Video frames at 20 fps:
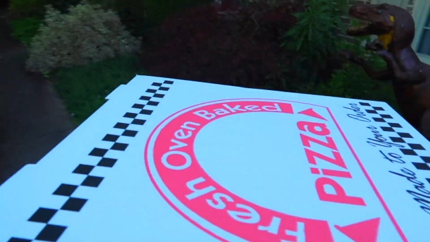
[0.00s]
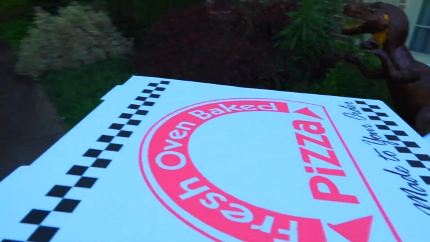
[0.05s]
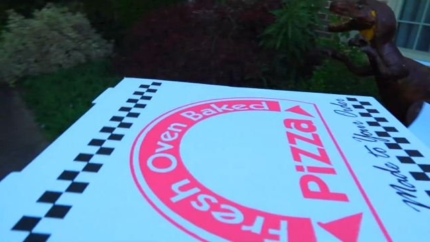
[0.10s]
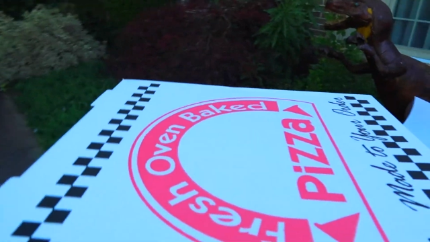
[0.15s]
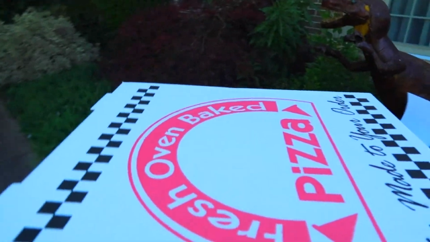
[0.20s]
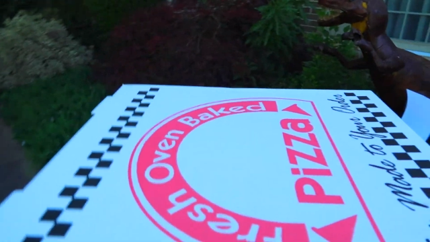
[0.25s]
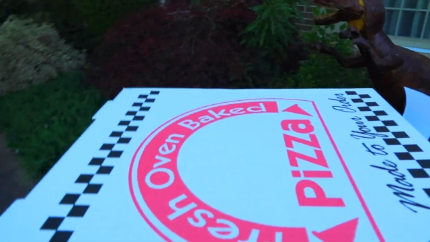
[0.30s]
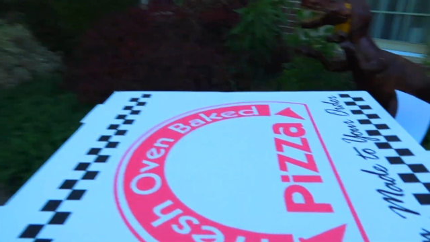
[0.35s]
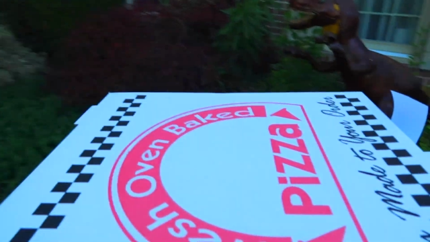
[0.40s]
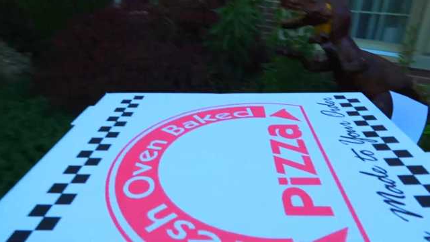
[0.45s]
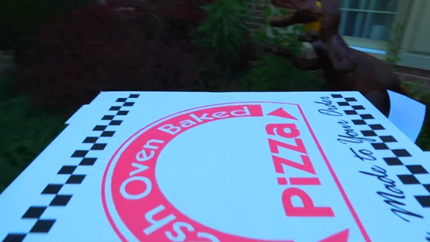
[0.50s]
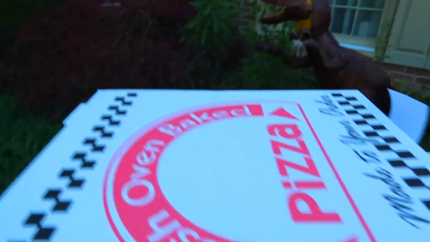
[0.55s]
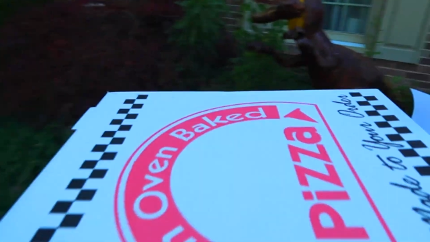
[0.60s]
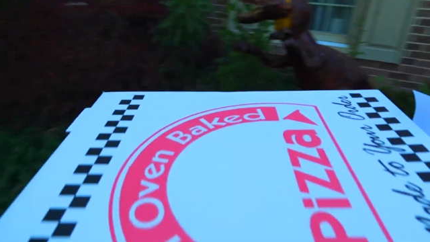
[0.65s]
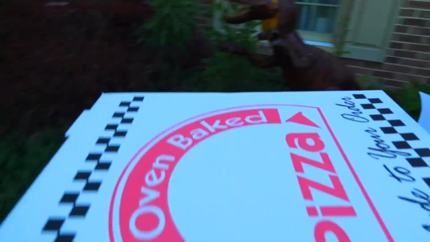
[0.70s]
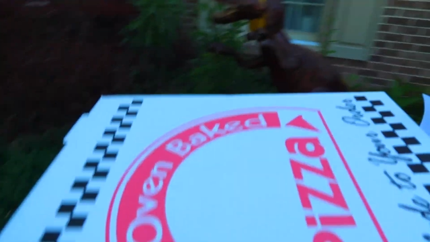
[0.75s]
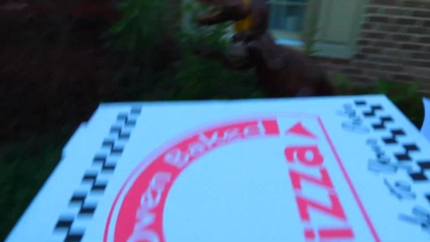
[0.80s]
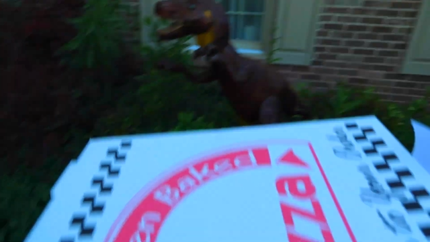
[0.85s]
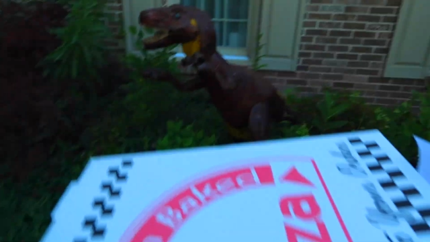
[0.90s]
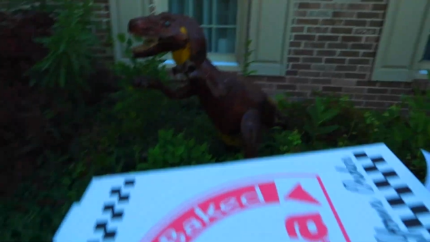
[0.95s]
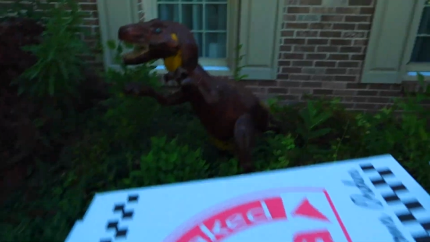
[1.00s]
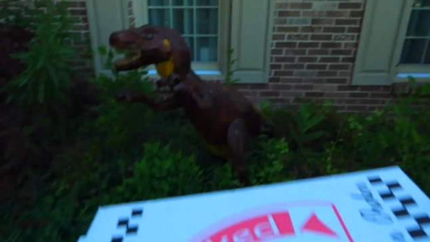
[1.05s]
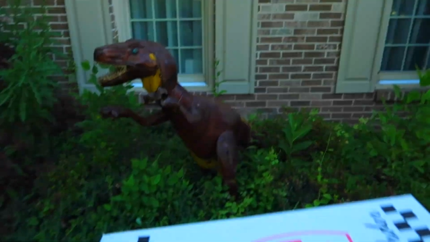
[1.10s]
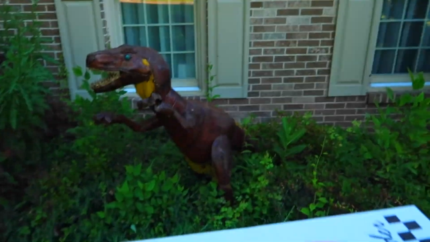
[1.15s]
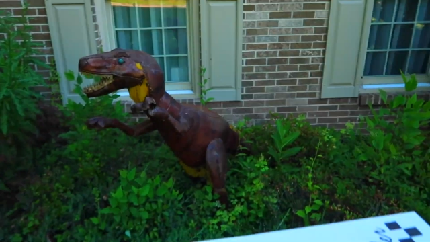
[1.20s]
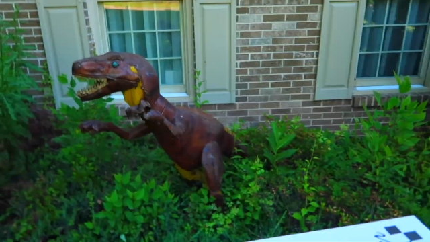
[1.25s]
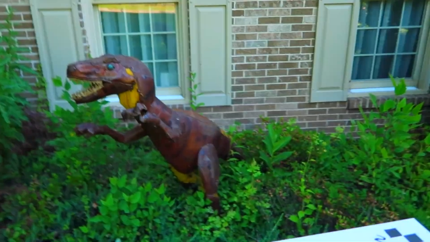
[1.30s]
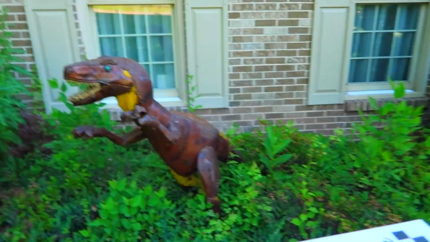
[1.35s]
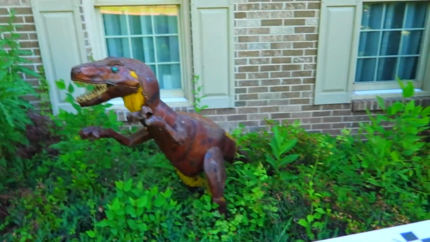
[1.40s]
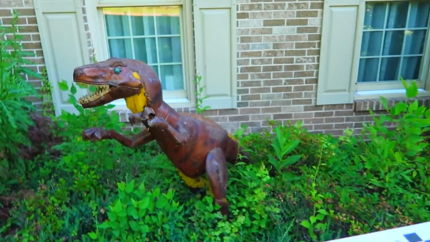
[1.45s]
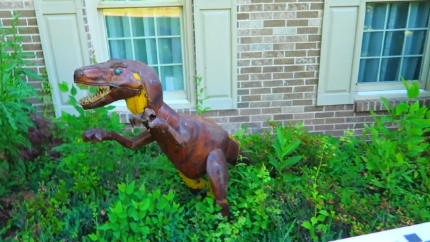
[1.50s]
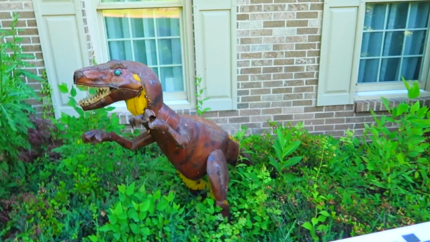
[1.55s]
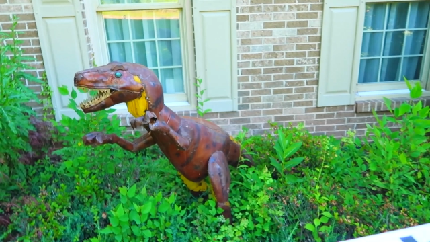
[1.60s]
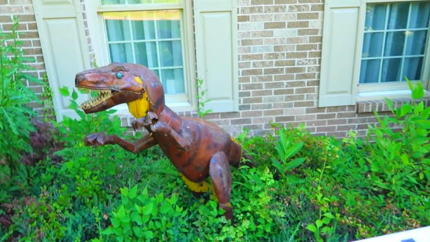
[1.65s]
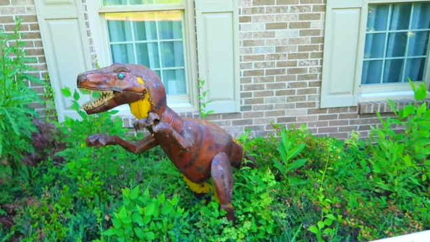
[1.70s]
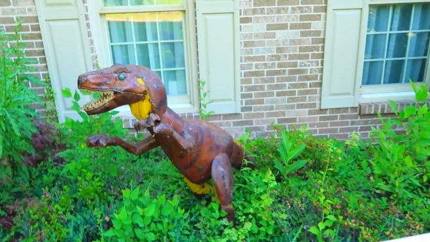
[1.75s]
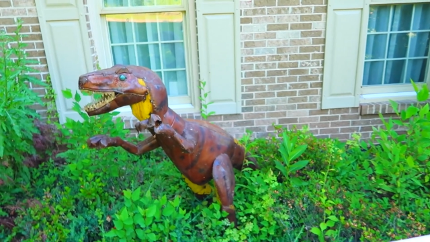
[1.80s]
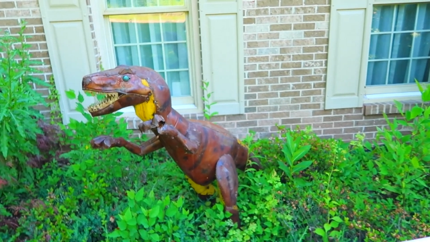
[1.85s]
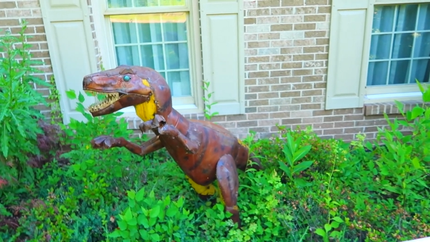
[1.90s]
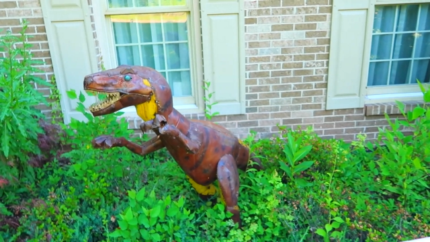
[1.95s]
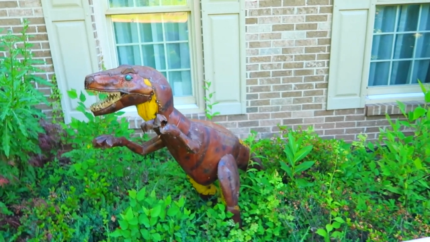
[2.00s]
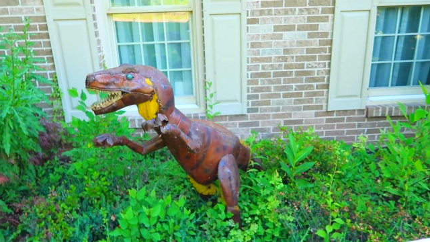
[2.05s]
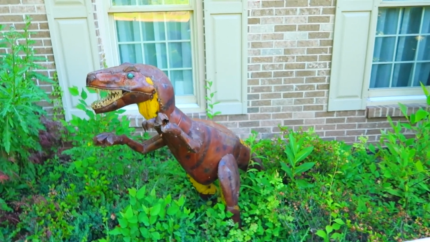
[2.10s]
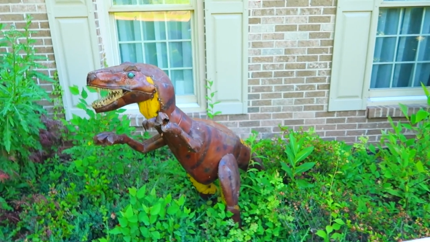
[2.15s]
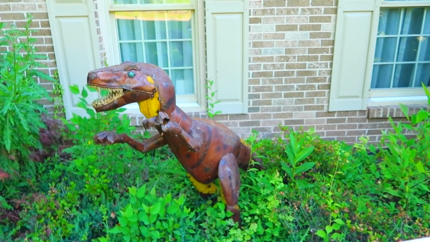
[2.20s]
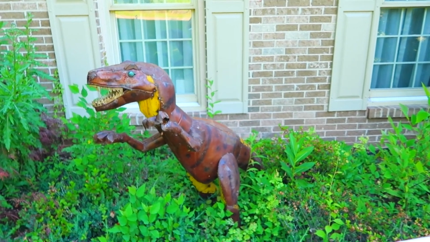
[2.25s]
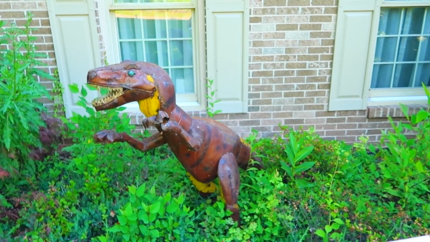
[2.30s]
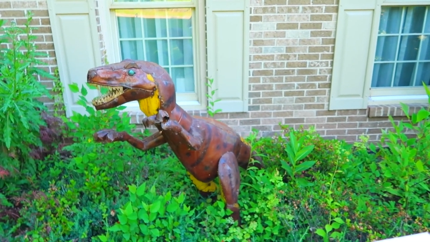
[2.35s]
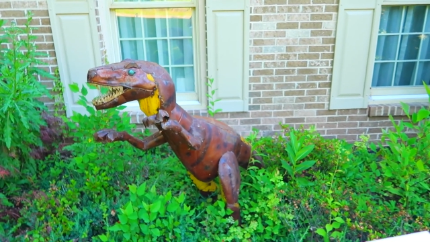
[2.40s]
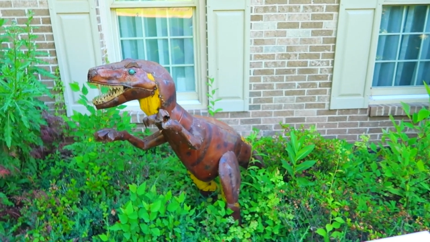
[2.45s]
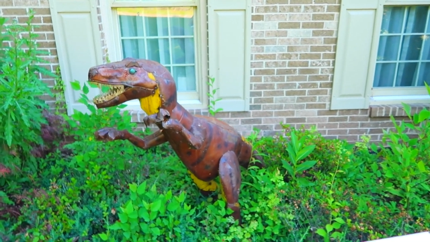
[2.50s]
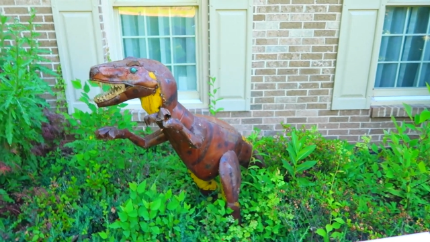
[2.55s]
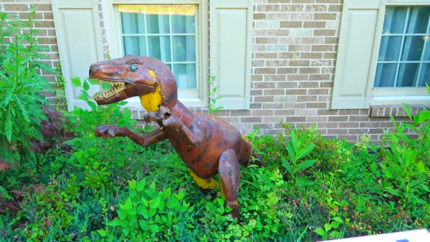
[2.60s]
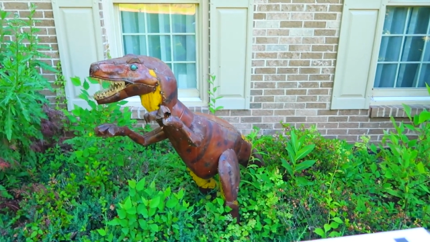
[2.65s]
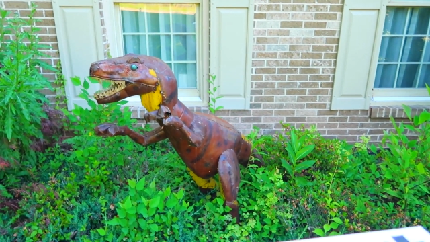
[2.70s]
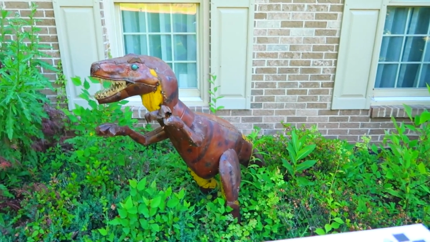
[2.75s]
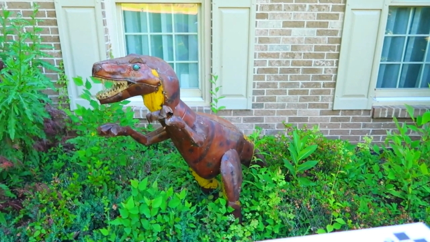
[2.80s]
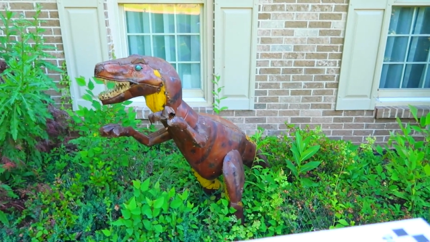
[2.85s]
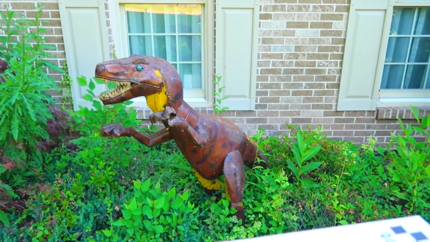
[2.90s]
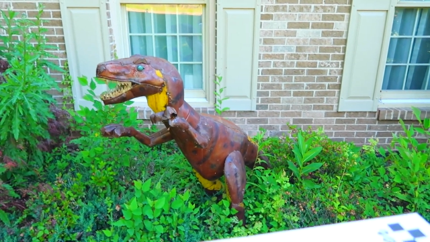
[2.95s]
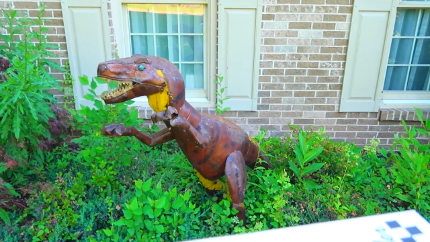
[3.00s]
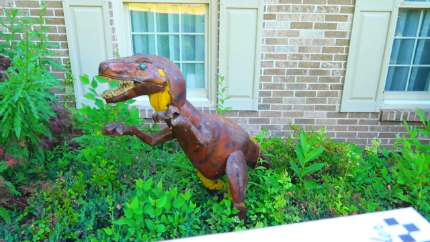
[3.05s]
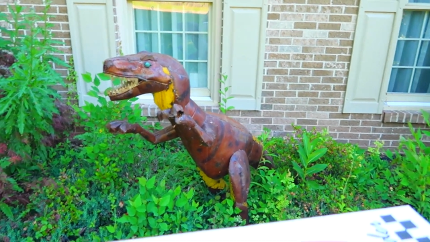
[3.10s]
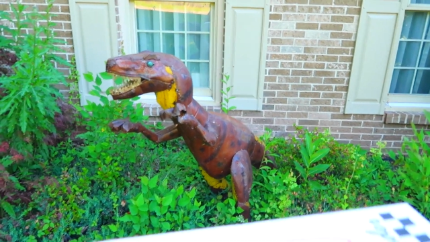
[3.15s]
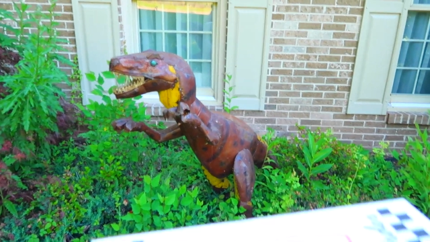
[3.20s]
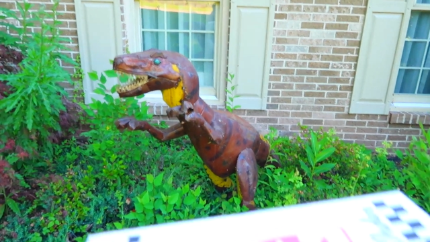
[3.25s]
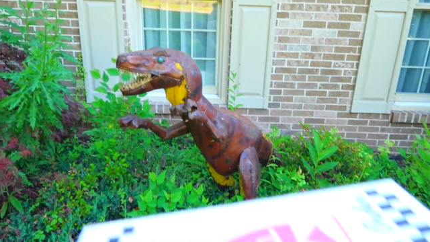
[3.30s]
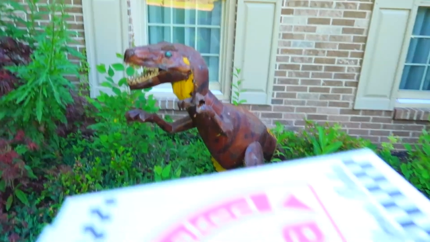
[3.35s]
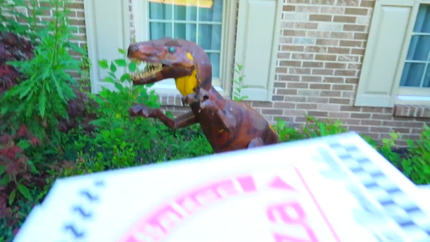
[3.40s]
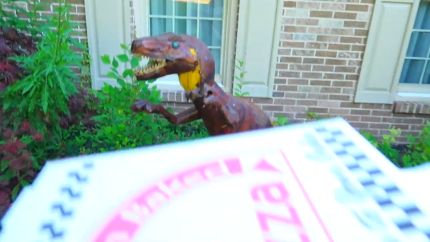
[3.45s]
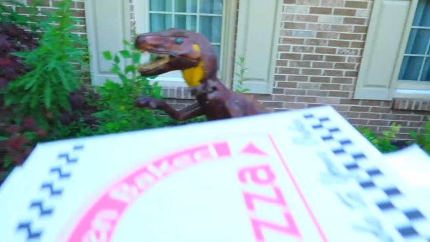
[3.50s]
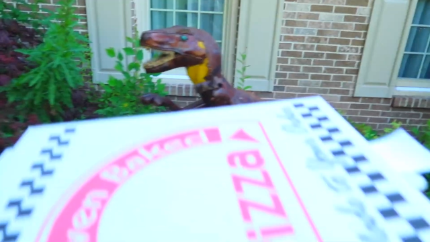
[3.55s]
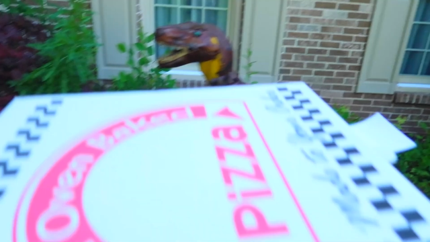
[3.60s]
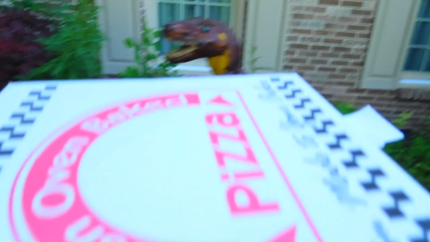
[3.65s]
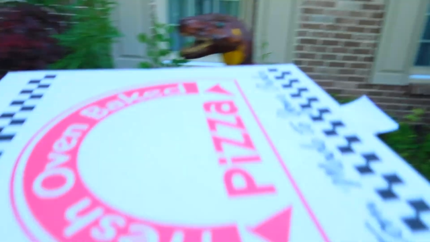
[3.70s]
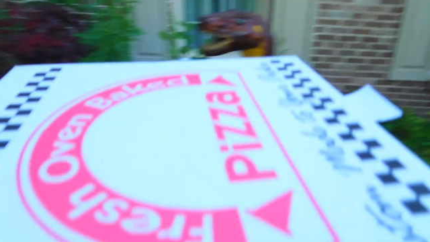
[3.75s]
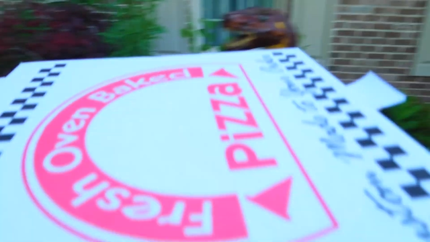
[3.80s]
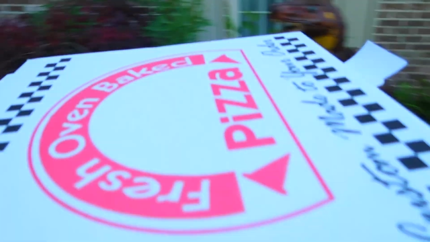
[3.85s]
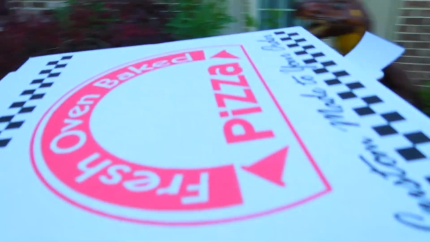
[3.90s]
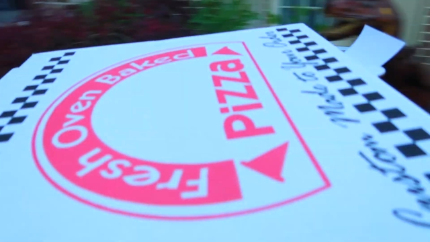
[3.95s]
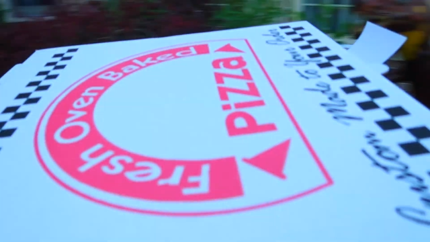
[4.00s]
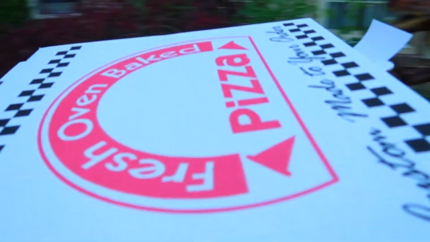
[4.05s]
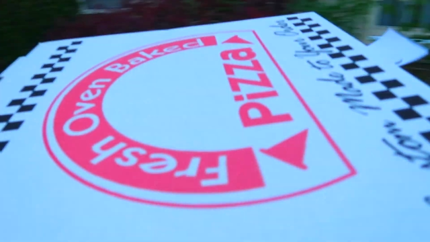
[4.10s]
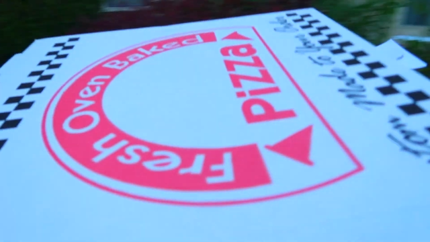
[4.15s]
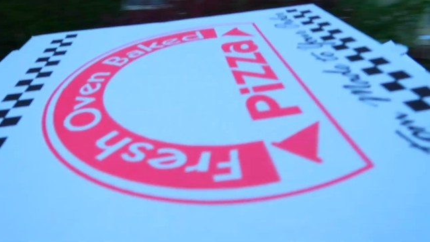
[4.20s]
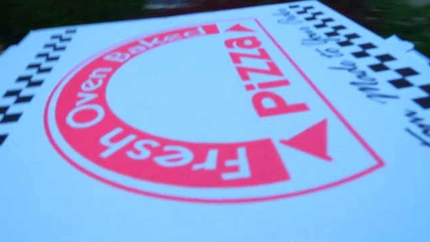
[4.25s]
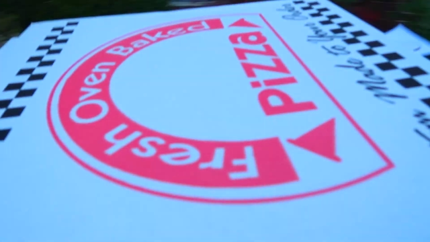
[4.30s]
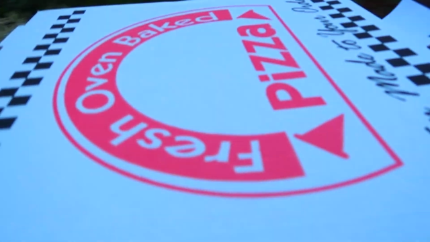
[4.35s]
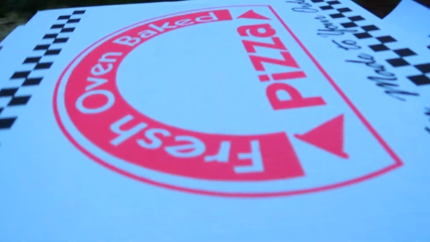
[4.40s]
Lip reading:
No face is visible, so there are no lips to read.